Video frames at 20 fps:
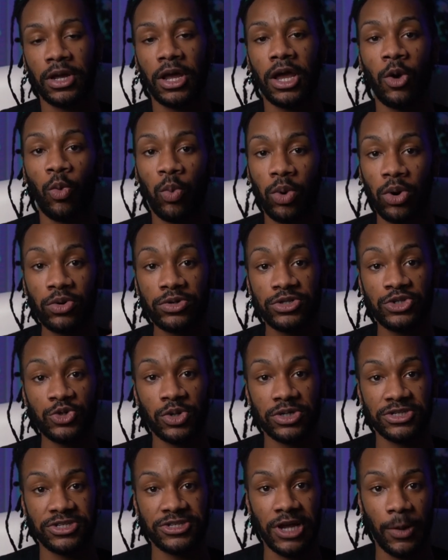And we'll
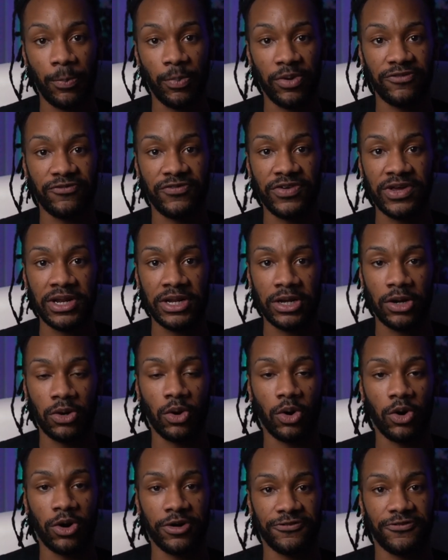do a separate
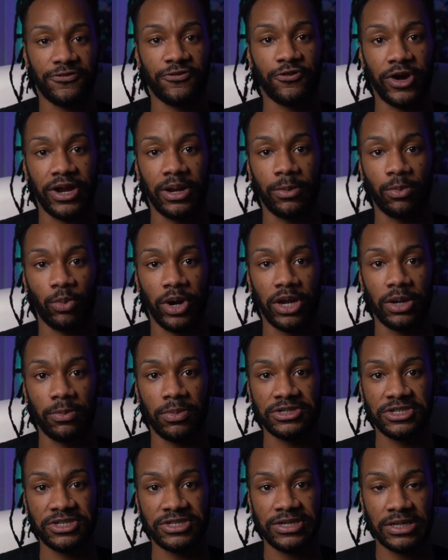video on frame rate,
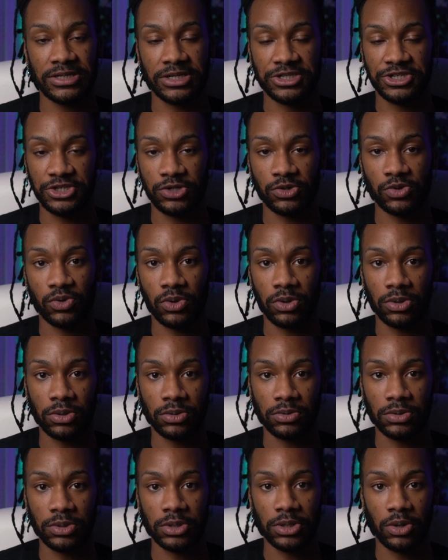but just as a general,
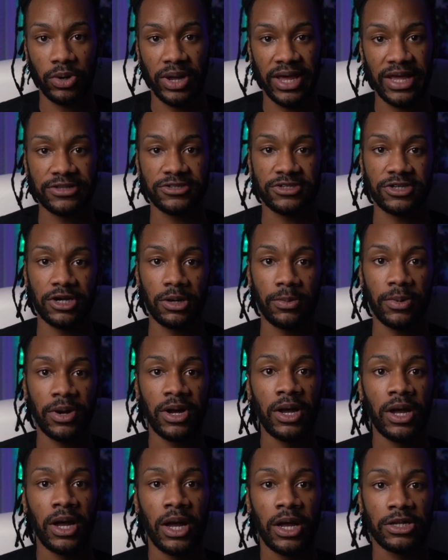heads up,
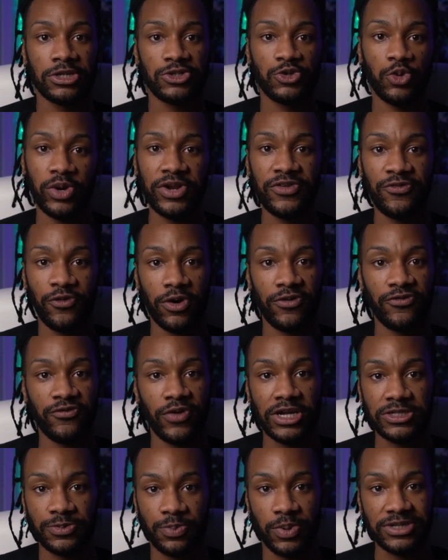24
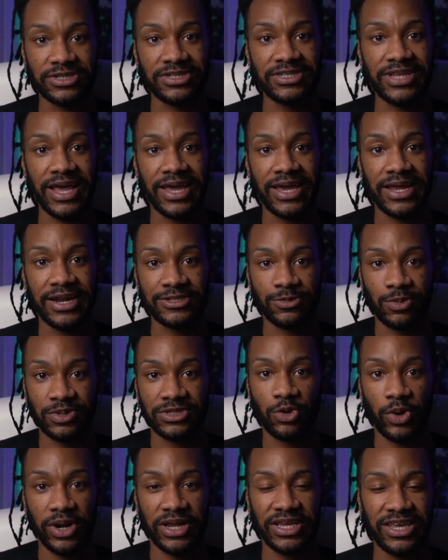frames per second is what's
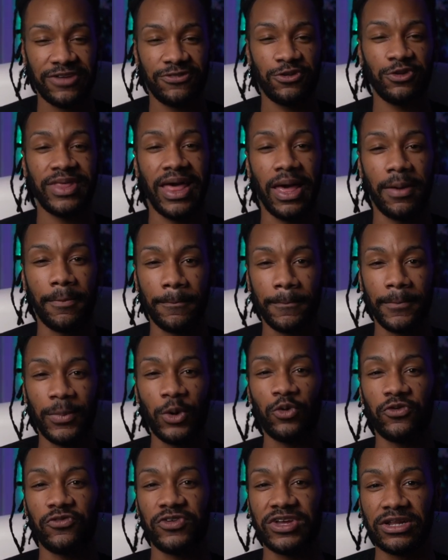gonna give you that
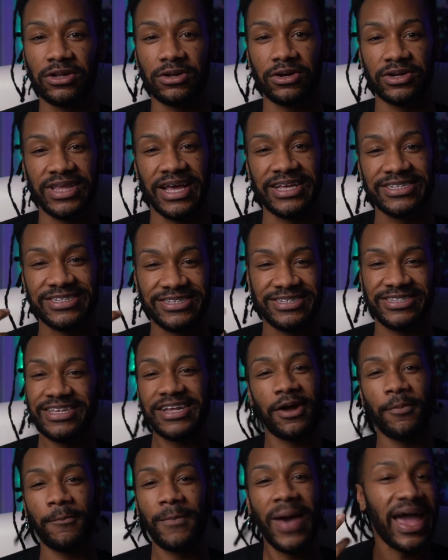movie look, that
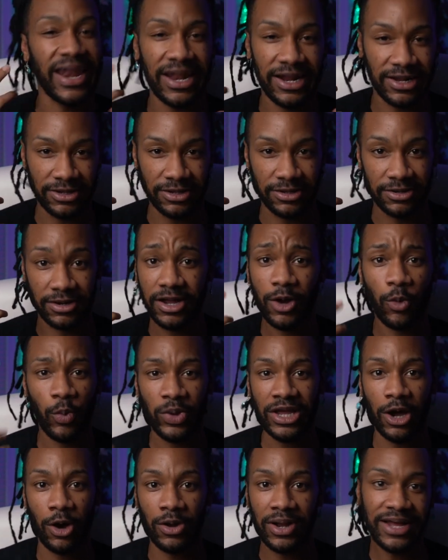cinematic look. And
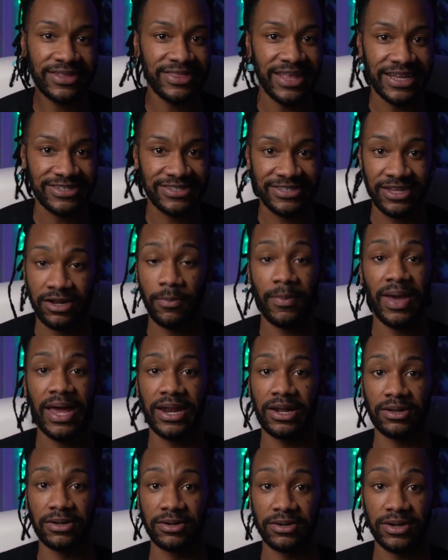we all like that
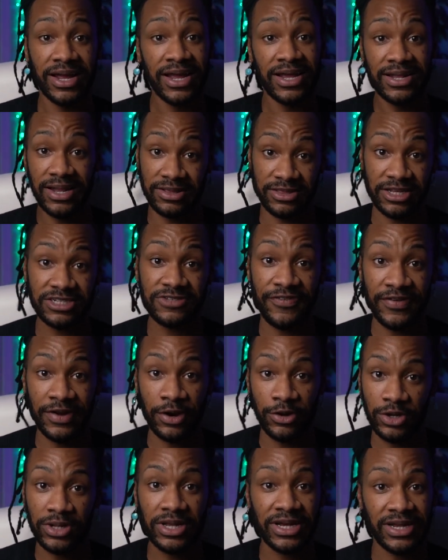cinematic look. Like this video
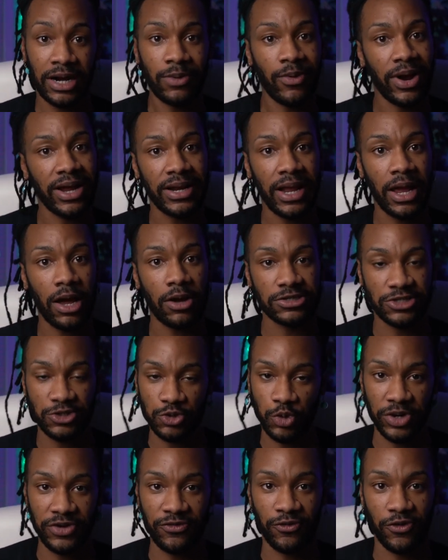you're looking at right now is
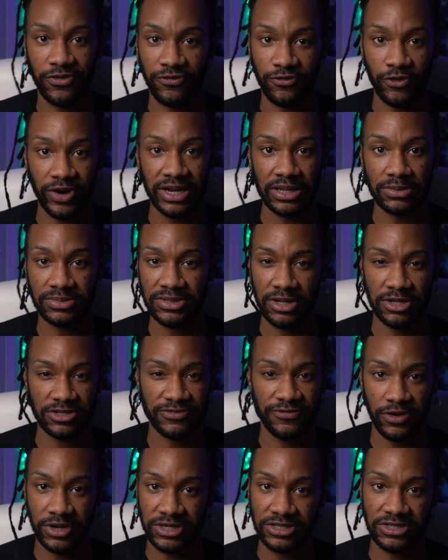24 frames. It looks
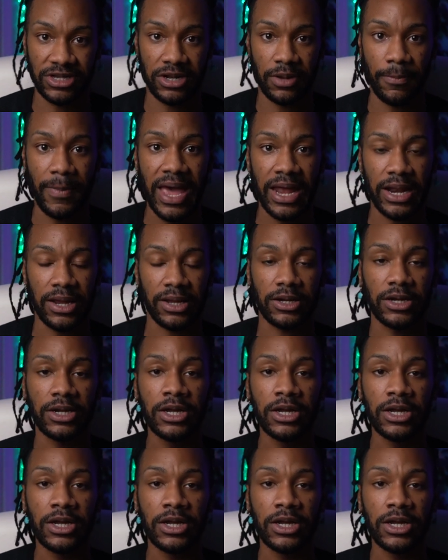very cinematic.